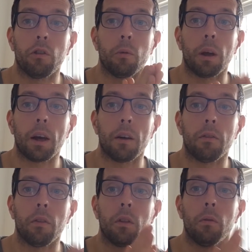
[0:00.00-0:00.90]
So we have
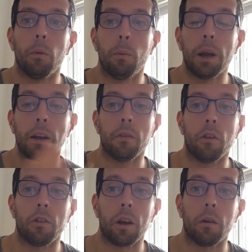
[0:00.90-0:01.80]
the repeat of the
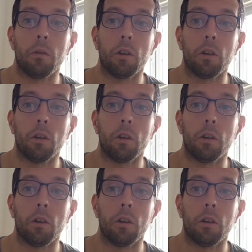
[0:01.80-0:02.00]
sound